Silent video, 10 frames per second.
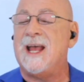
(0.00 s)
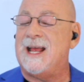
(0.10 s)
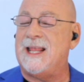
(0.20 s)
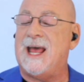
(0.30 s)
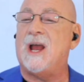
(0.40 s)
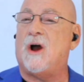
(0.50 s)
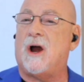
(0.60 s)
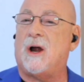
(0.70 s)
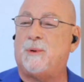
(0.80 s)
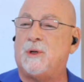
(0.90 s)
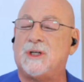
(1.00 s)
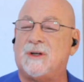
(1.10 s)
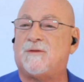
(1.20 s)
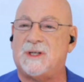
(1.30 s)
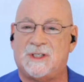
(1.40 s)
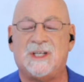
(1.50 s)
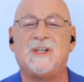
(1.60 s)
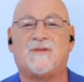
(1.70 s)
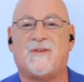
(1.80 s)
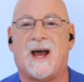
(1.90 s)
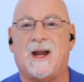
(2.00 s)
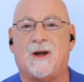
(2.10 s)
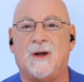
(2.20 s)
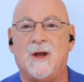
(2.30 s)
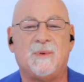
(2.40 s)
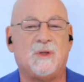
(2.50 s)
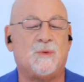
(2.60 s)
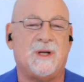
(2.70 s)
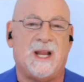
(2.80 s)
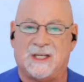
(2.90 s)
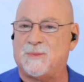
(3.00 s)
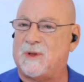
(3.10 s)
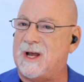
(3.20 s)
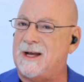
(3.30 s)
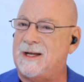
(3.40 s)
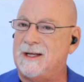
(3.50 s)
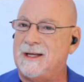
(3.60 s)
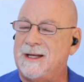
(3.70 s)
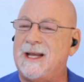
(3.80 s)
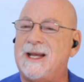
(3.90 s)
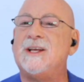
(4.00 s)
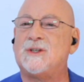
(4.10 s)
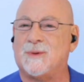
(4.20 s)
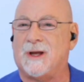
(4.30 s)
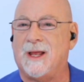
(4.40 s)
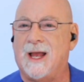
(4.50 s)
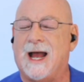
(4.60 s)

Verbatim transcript: and they are pushing for a ceasefire between Hezbollah and Israel.